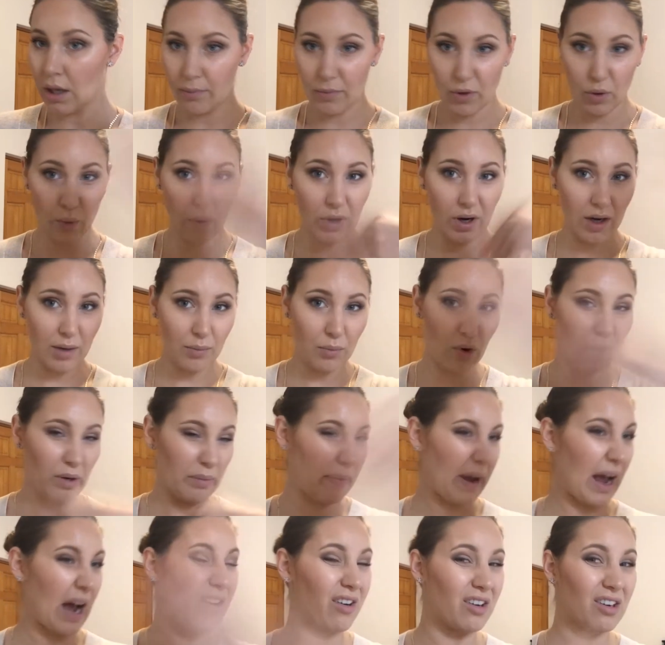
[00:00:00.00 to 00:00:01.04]
Been wearing more
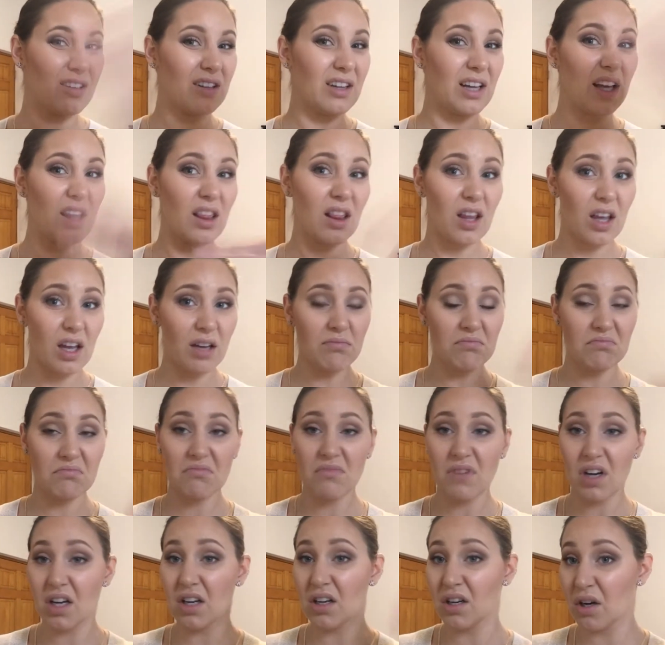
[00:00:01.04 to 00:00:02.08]
powder lately.
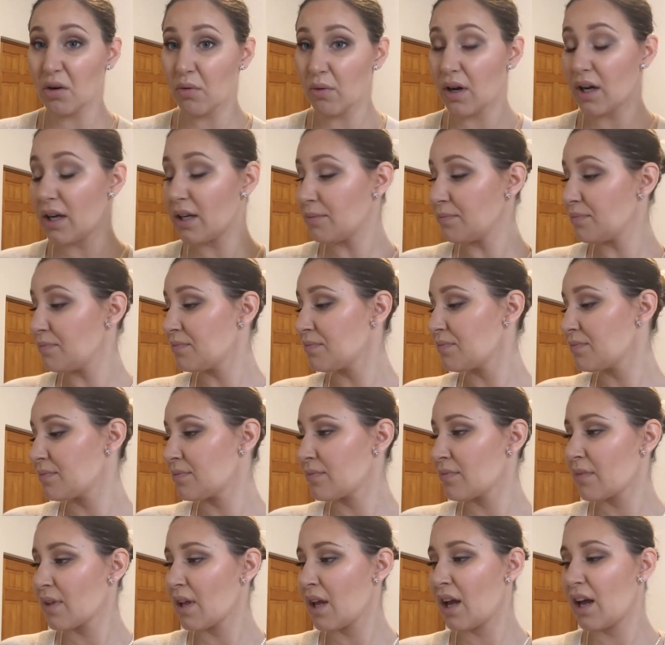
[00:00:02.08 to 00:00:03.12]
I don't know why.
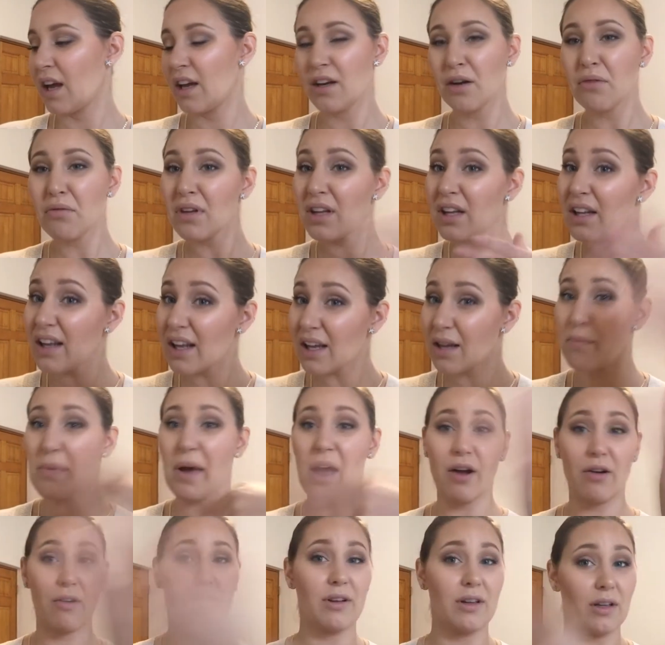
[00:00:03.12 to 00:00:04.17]
I don't really like a
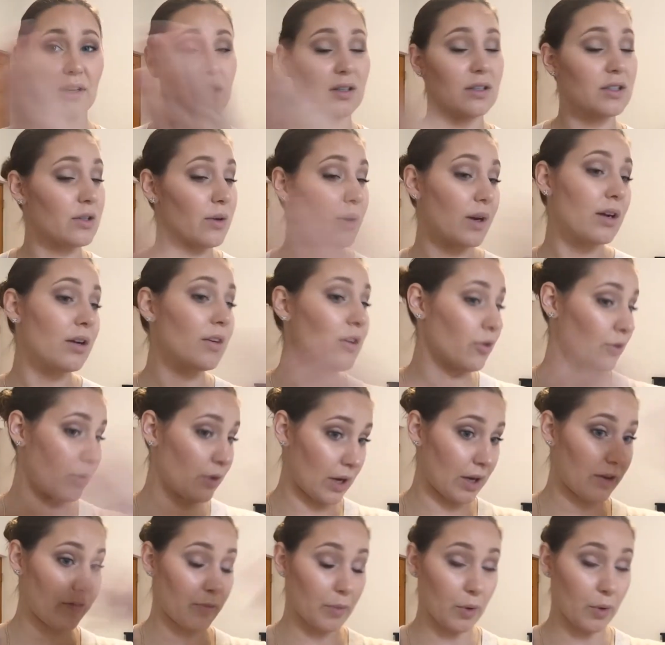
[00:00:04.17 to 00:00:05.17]
powdery look, so I don't know why